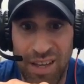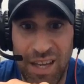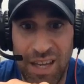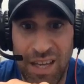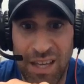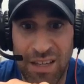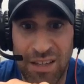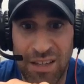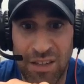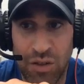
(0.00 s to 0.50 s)

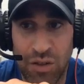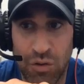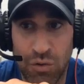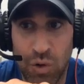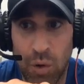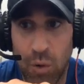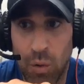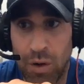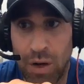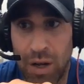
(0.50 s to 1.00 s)
And you
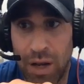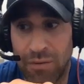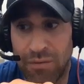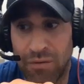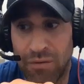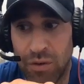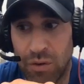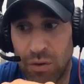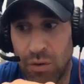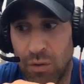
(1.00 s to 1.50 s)
don't have
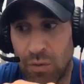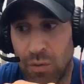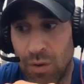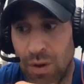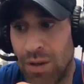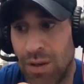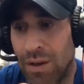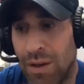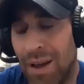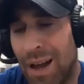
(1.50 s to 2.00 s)
to,
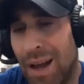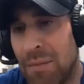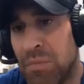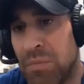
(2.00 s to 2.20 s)
I